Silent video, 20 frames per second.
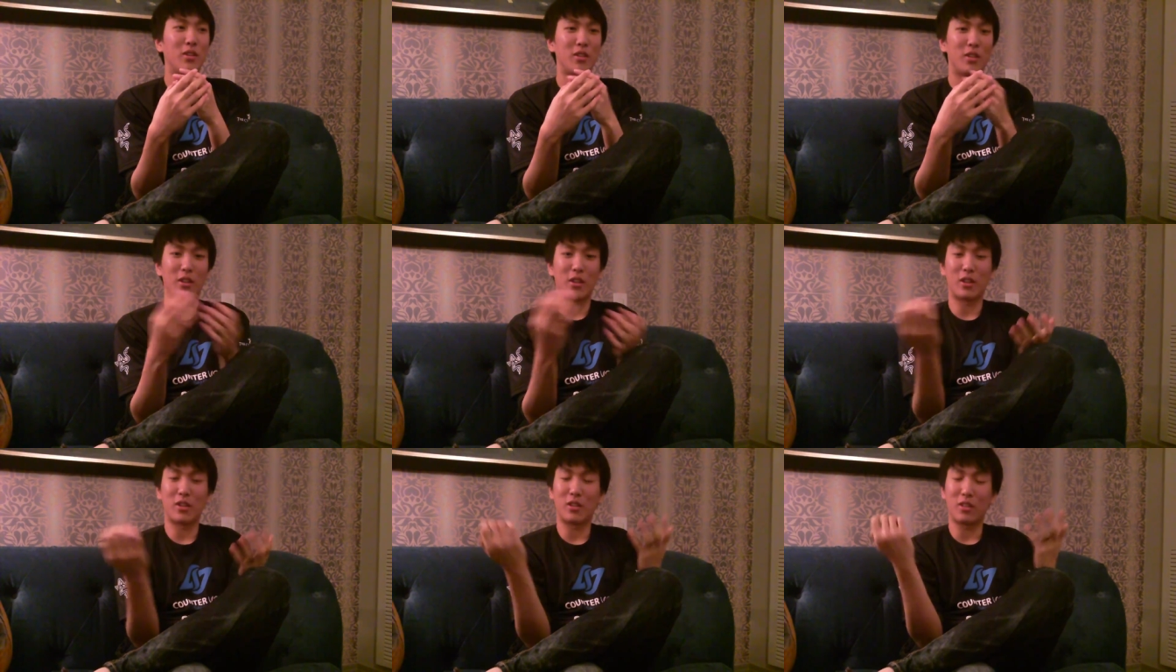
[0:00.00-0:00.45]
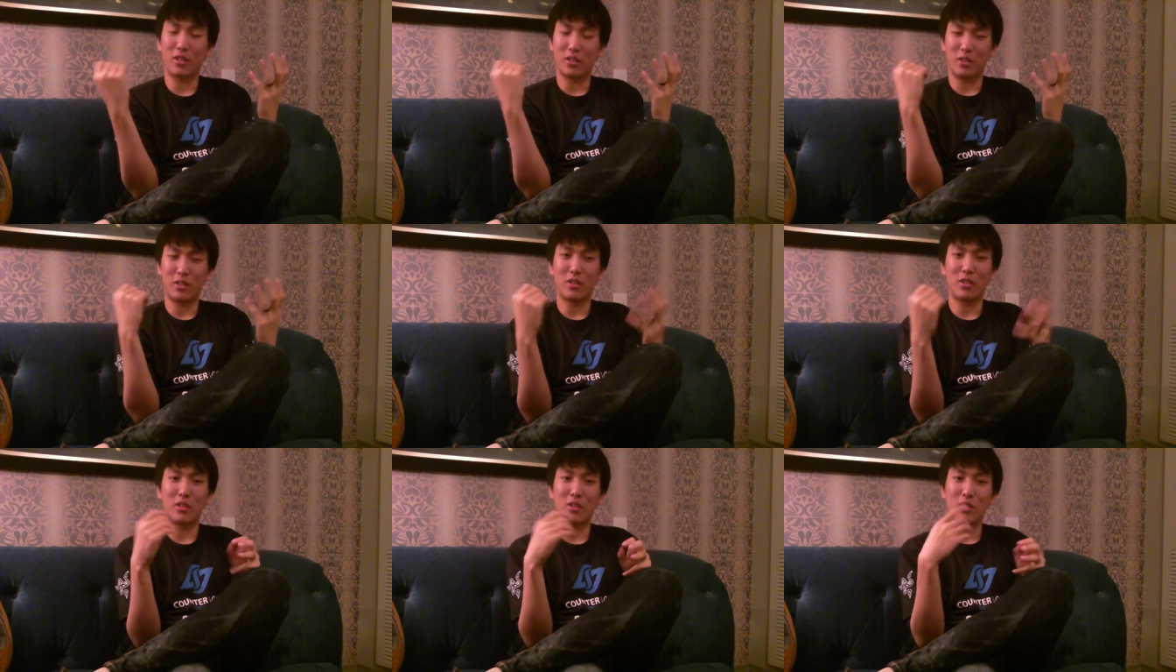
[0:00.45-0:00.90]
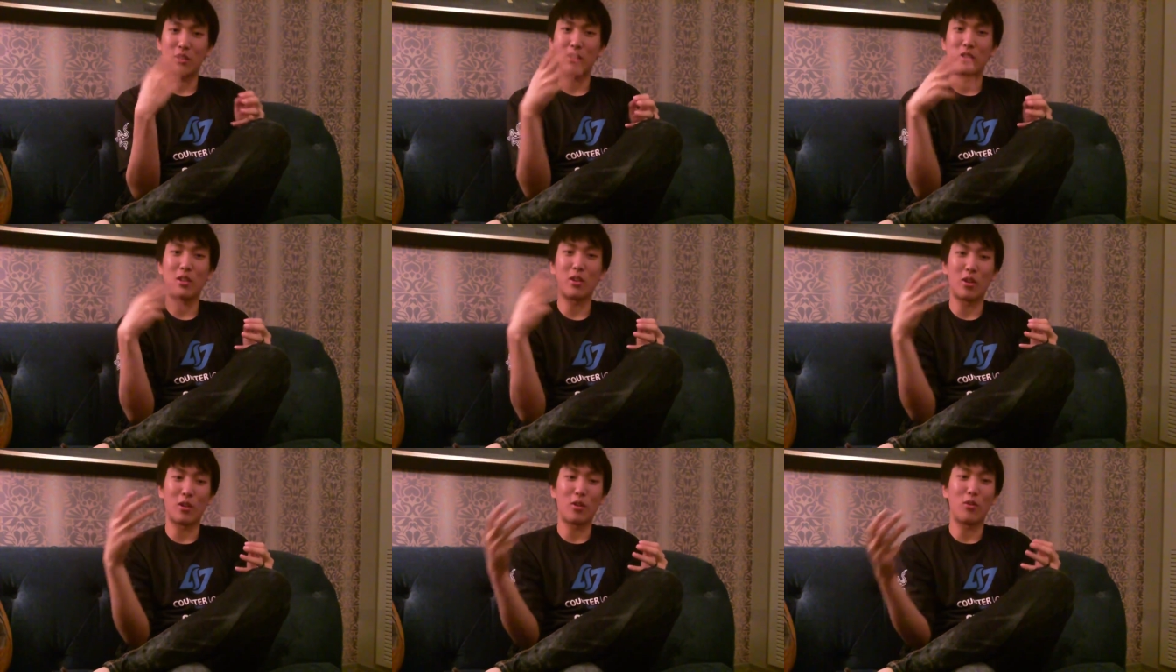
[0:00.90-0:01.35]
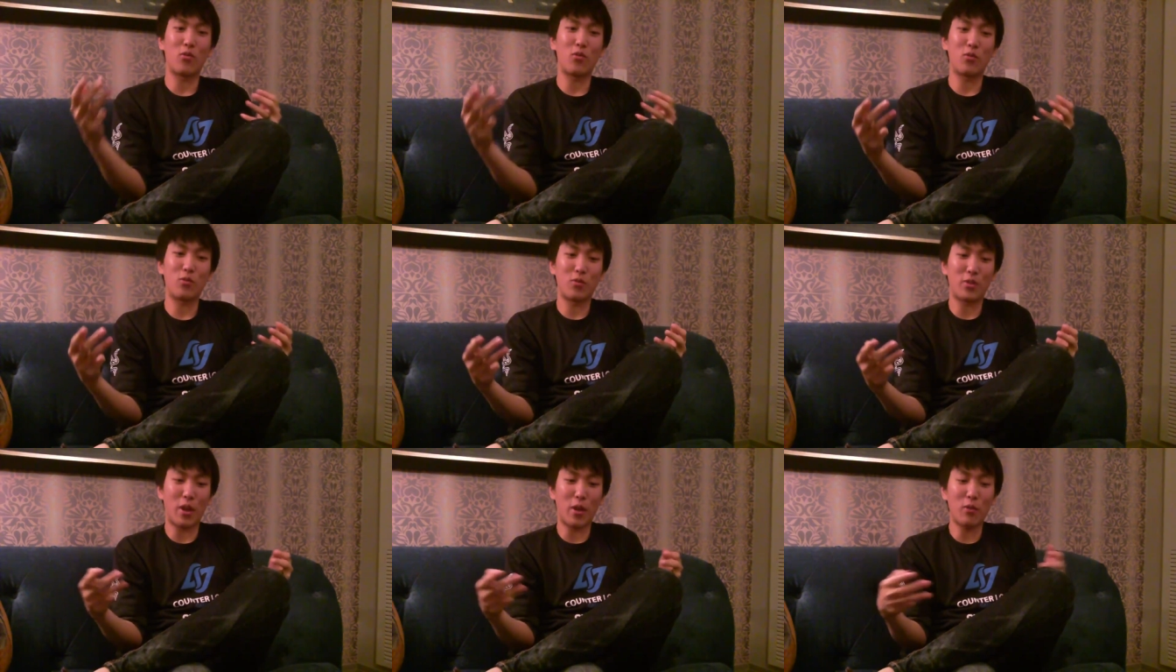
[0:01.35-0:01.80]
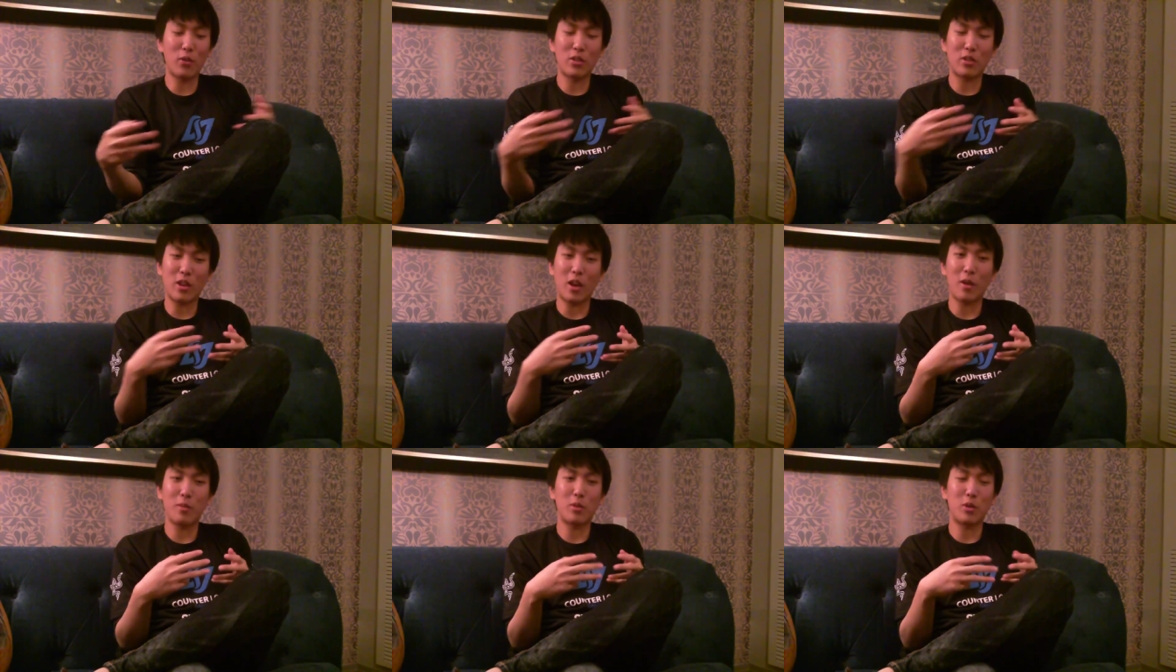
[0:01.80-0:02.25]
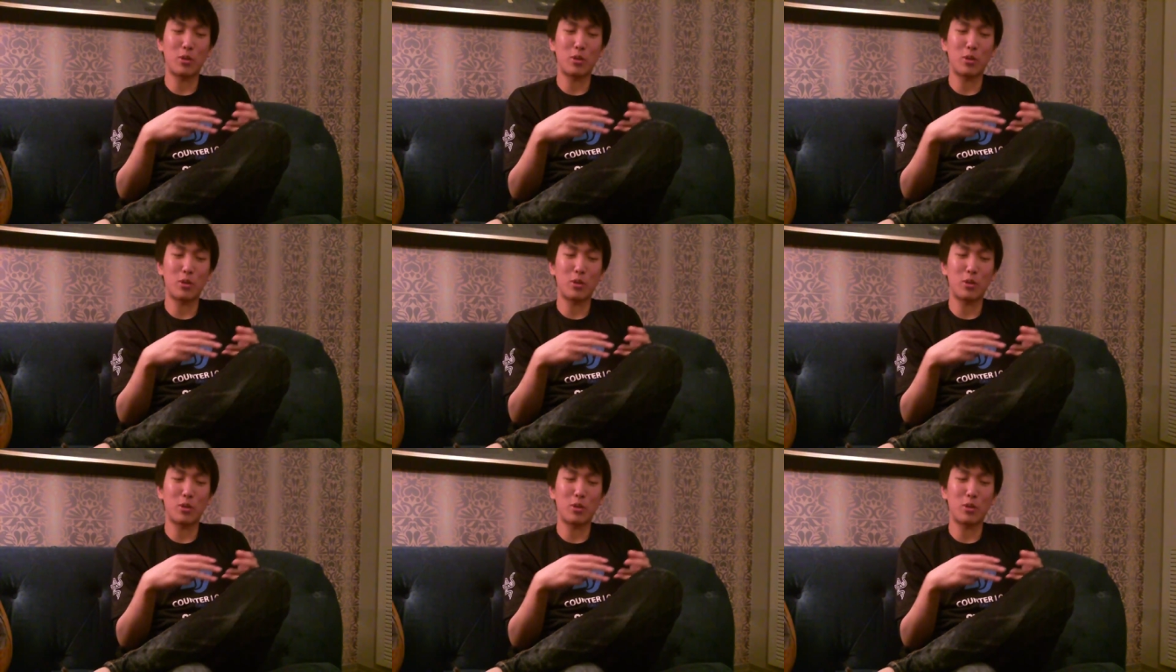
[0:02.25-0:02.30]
Like, you know, every time